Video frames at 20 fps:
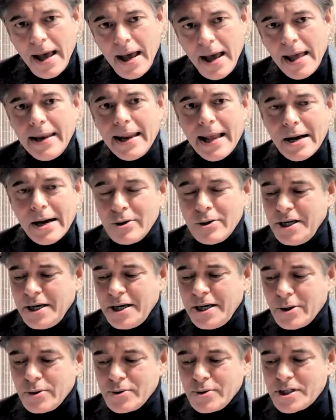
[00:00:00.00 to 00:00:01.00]
and now she
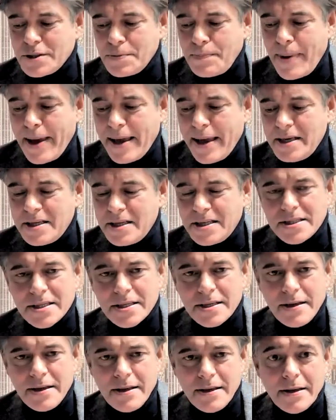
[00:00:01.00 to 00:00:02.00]
holds space